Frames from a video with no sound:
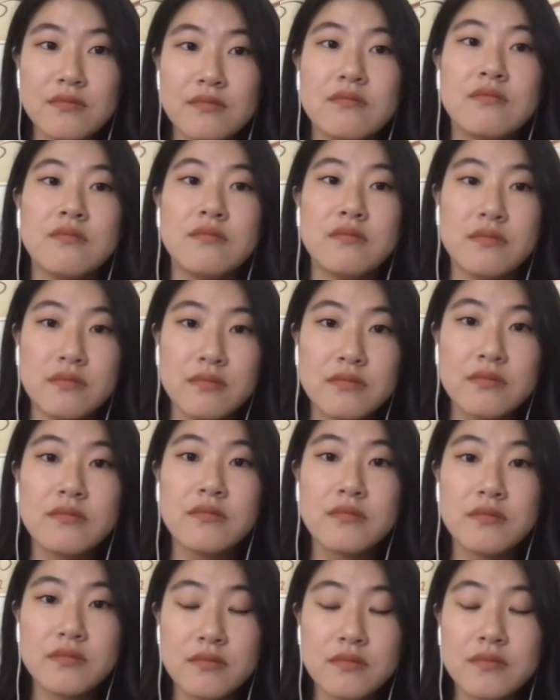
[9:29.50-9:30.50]

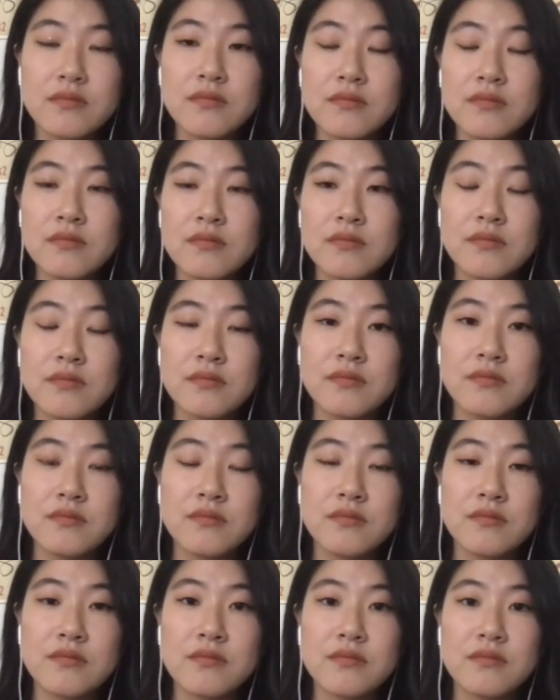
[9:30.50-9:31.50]

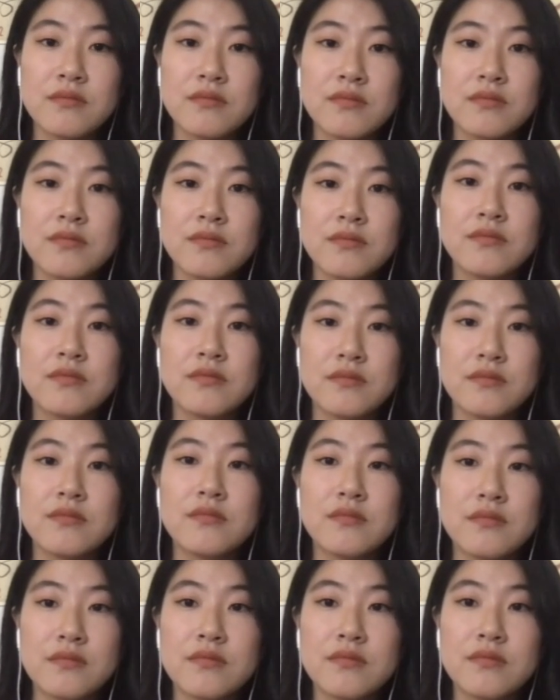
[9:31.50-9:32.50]

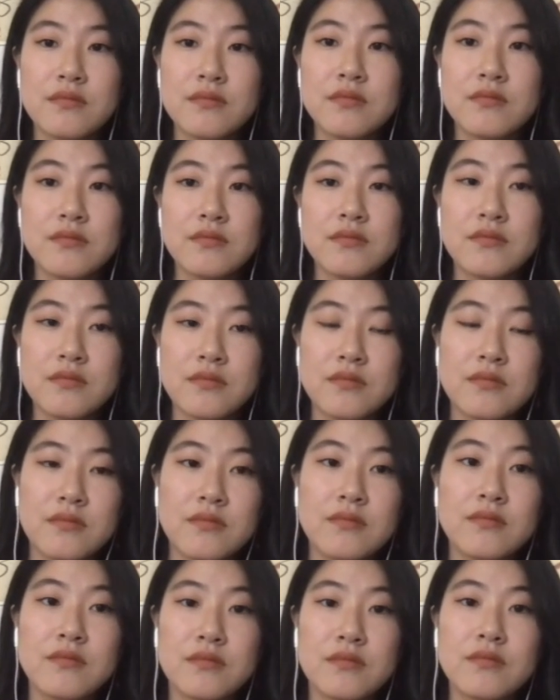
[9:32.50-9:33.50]

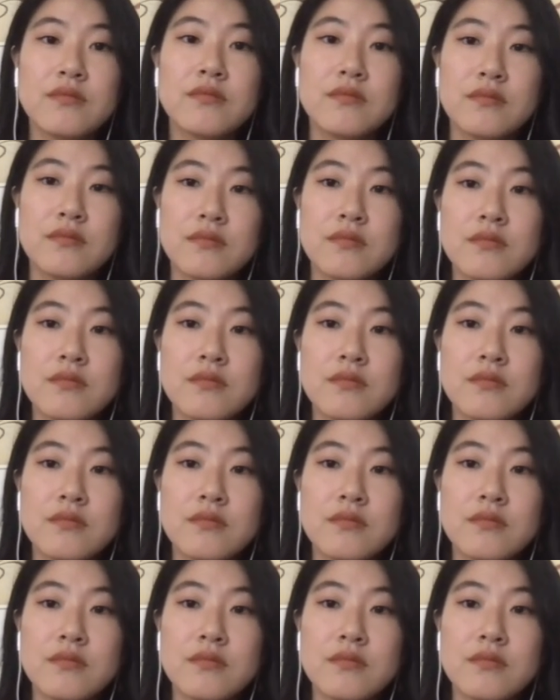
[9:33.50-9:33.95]
The person shown says nothing.